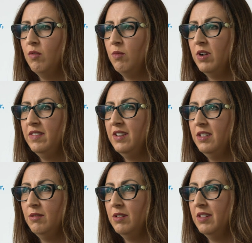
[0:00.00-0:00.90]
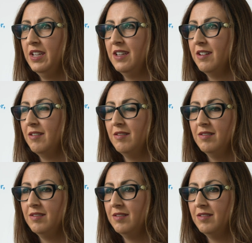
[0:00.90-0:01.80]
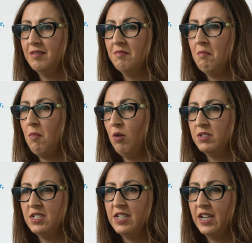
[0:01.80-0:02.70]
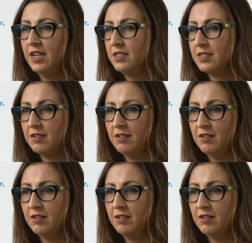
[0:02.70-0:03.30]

The one that you can like multitask